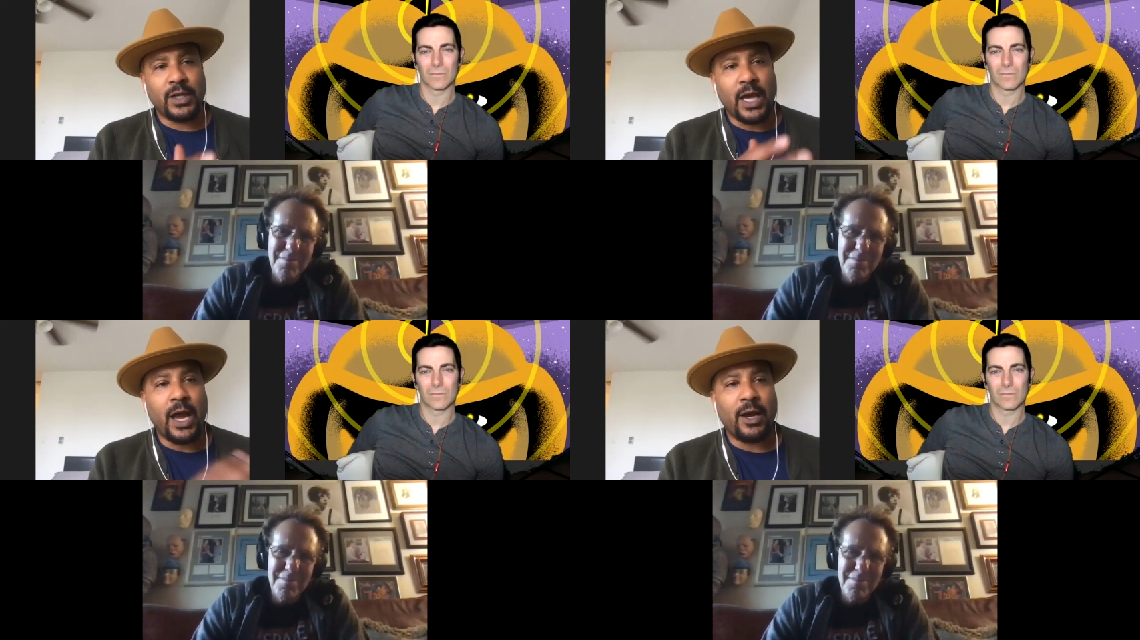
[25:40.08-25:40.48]

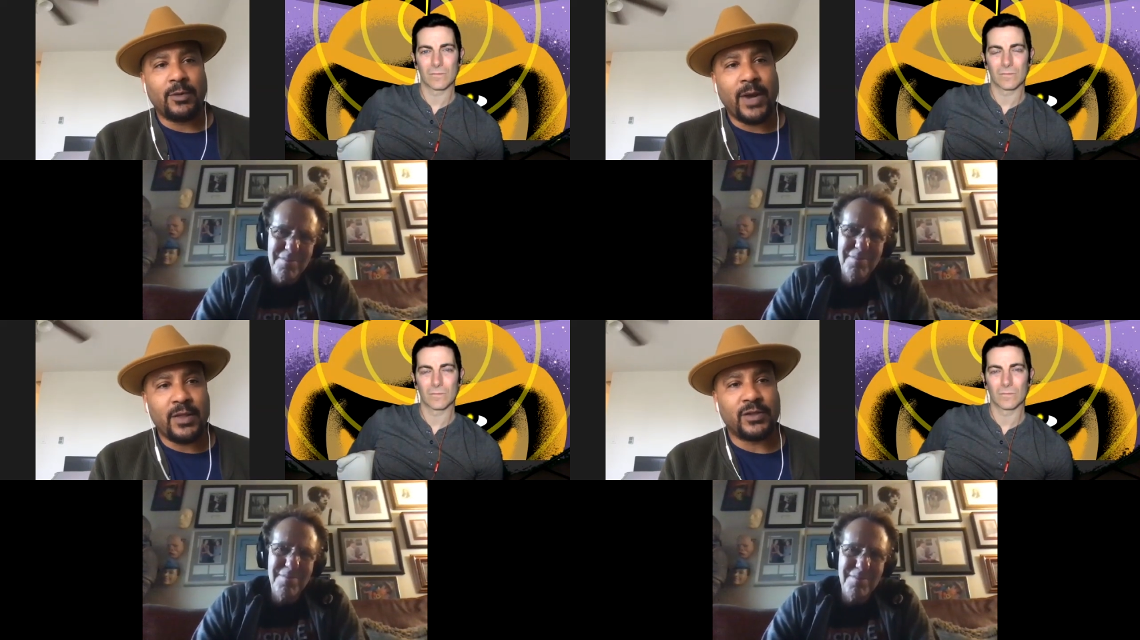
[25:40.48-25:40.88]
Speaker 1: hired
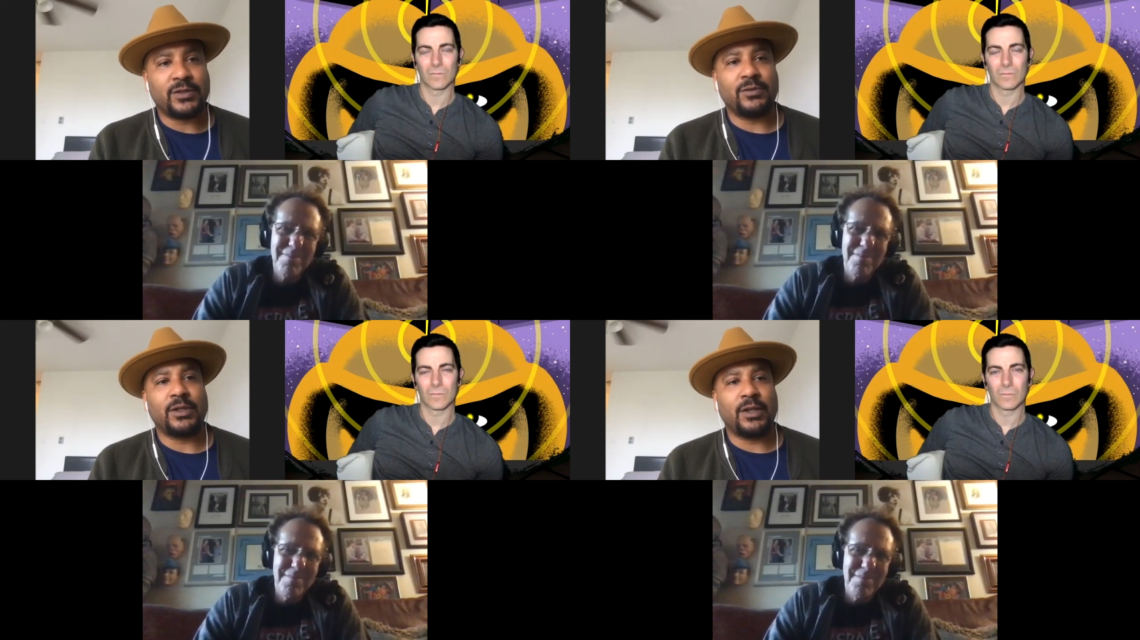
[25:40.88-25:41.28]
by the
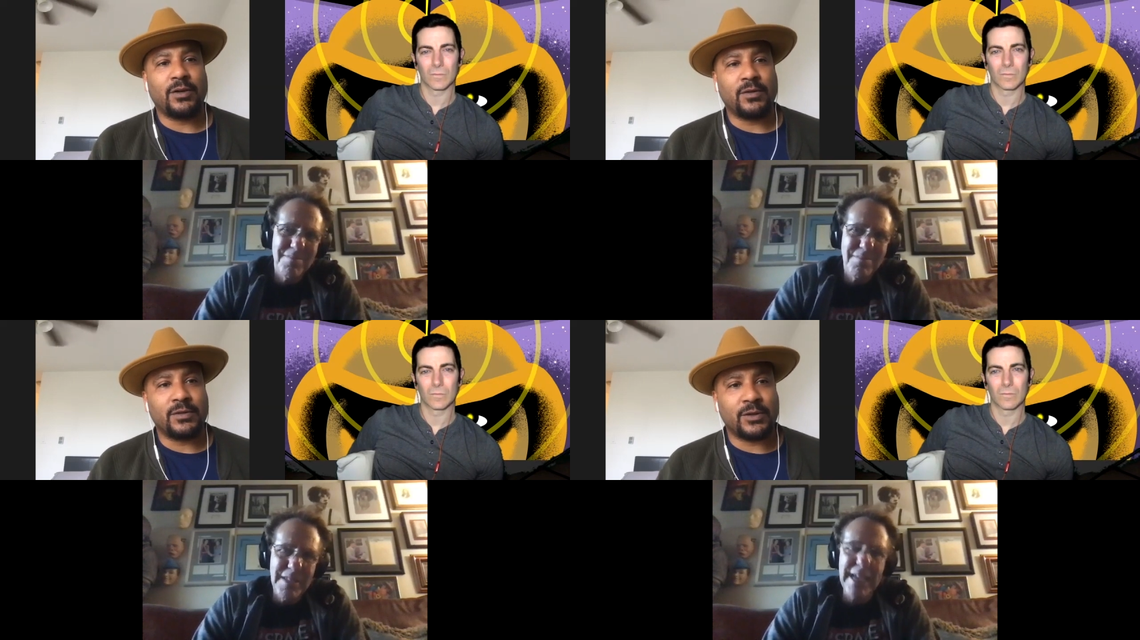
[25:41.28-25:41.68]

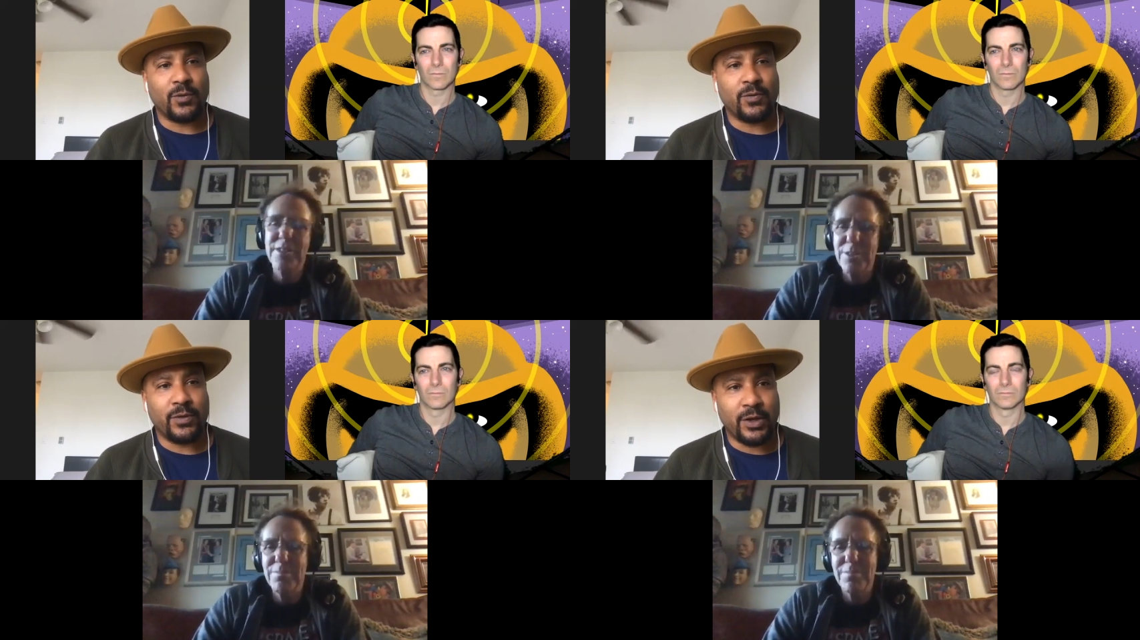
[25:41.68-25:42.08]
studios. Yes.
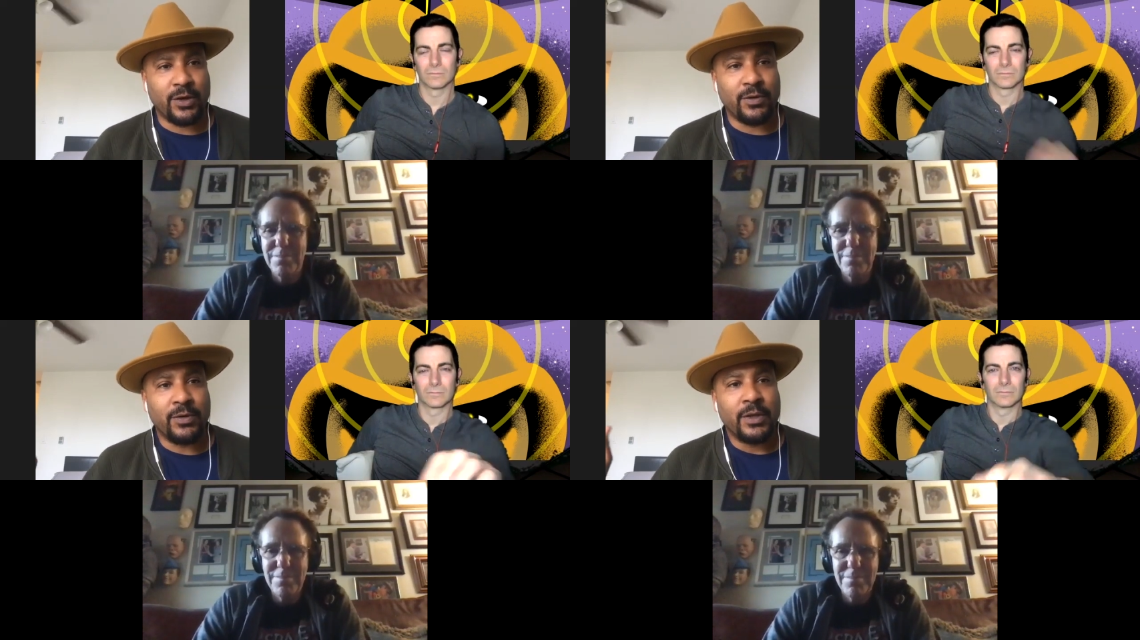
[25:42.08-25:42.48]
You, you
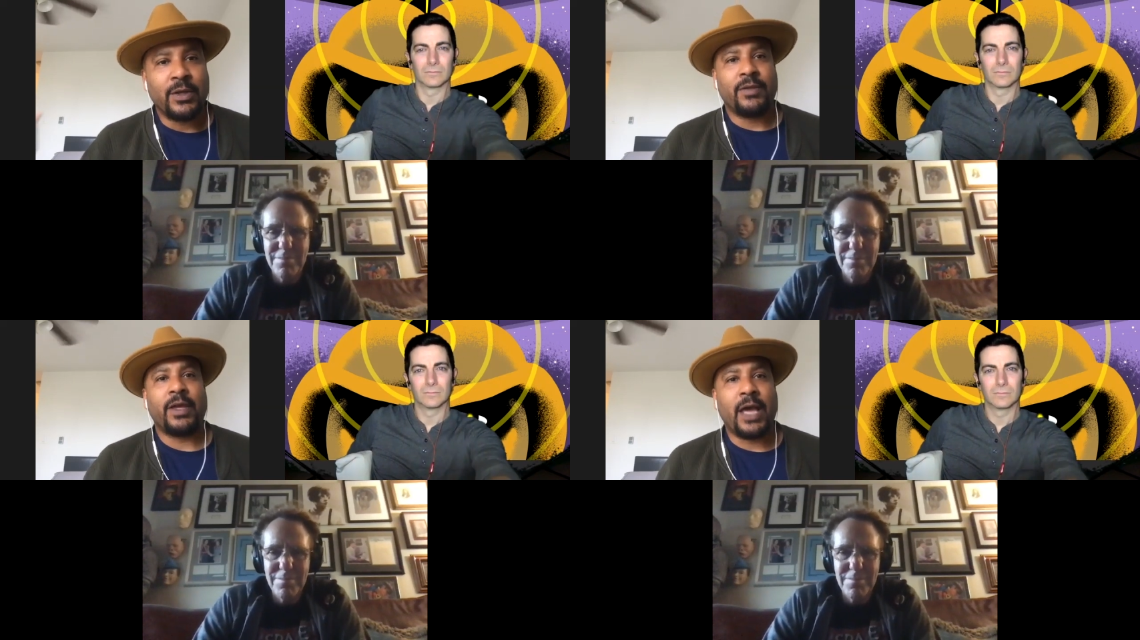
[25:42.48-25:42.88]
know,
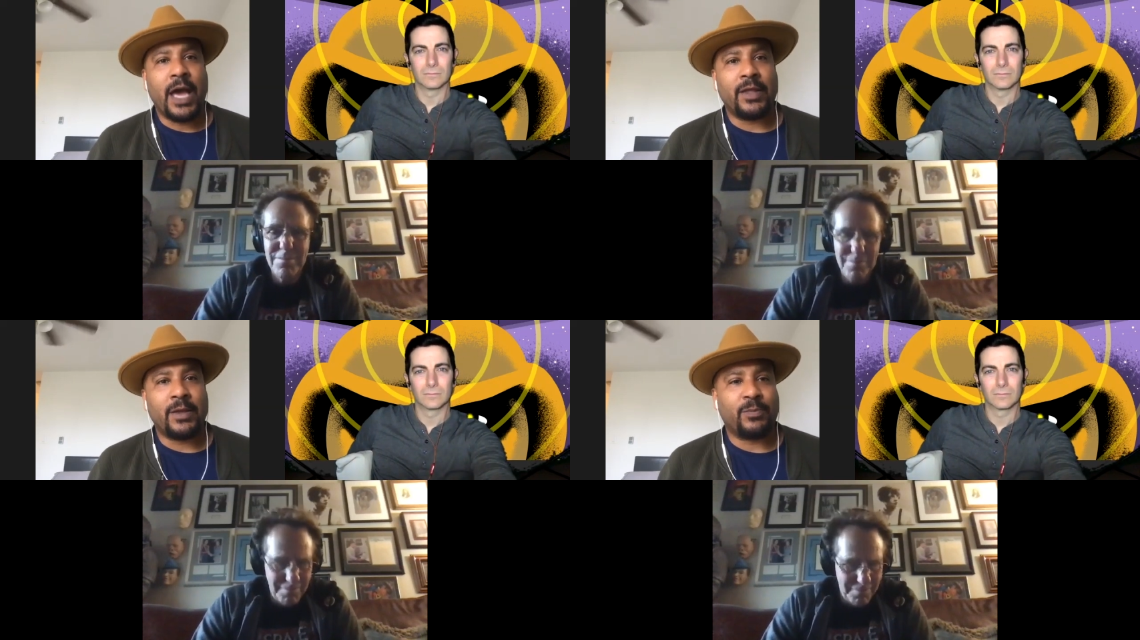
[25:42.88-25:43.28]
they
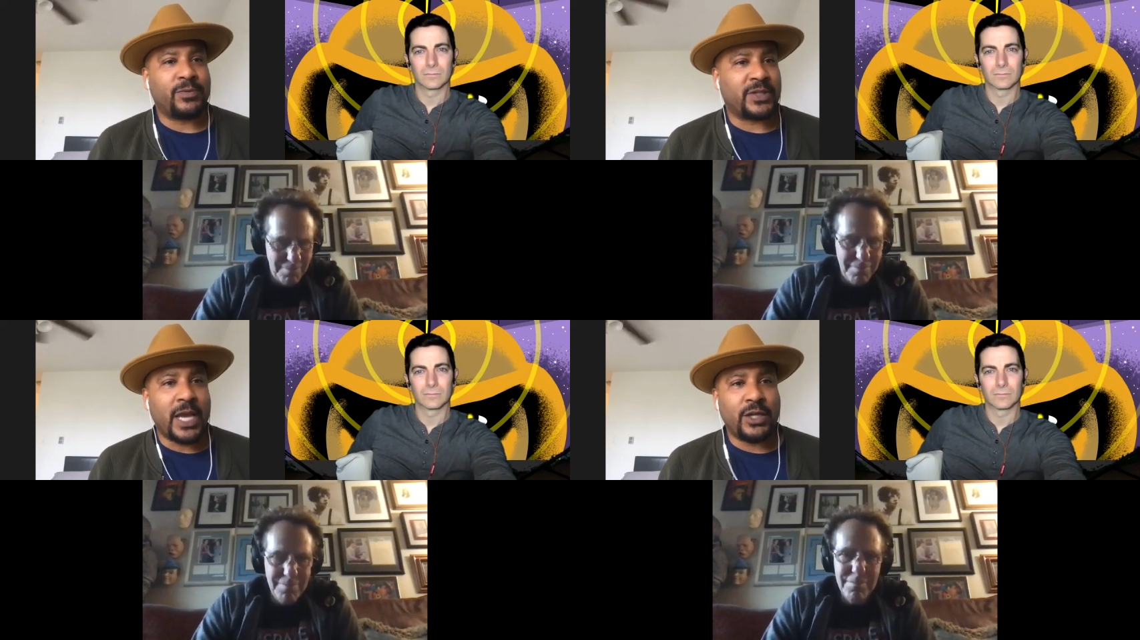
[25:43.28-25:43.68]
they
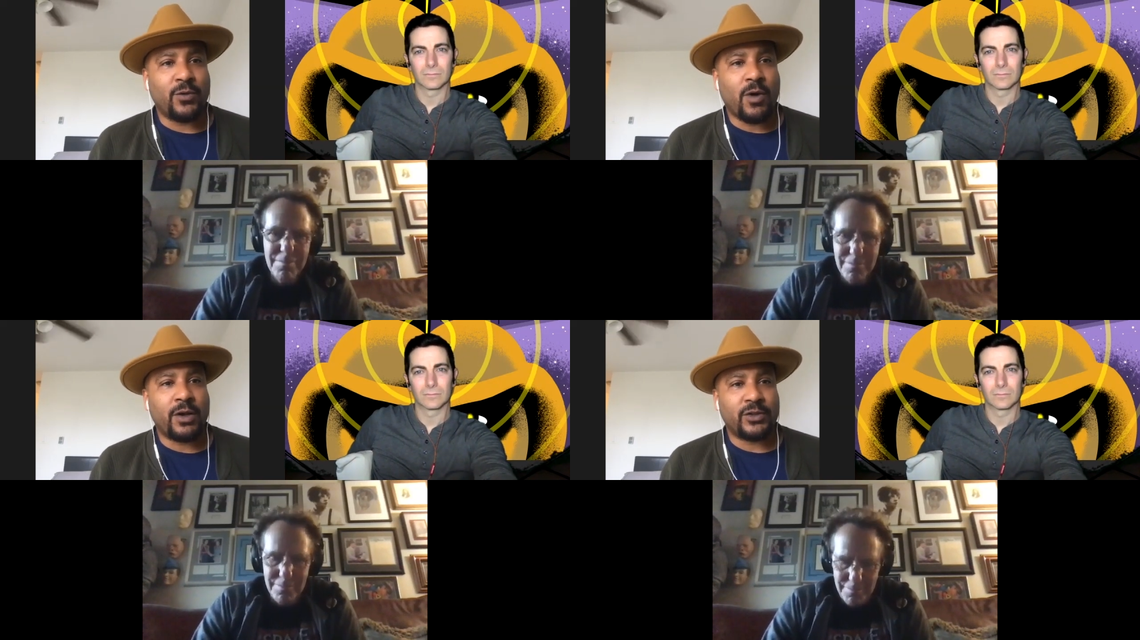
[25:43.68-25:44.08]
sign you
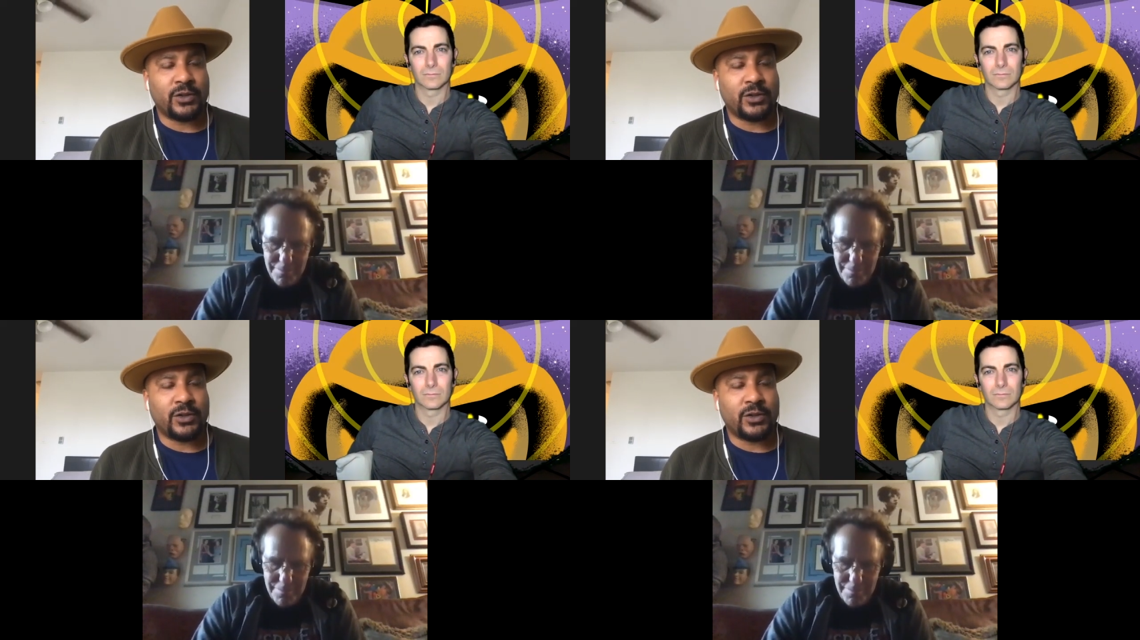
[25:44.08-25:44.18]
on as a